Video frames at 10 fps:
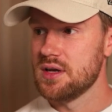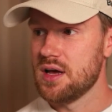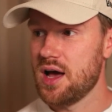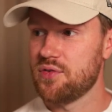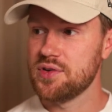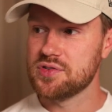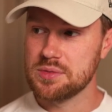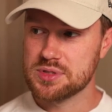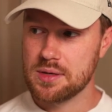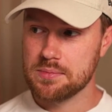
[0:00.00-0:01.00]

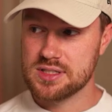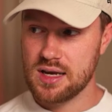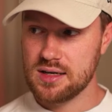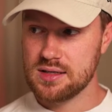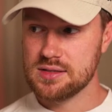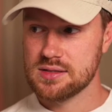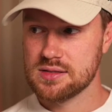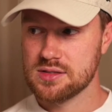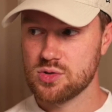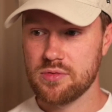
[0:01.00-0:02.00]
15% Mercedes,
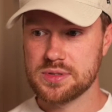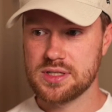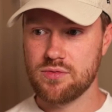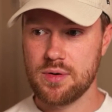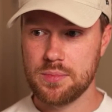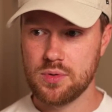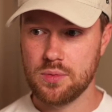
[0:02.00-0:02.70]
12% Red Bull.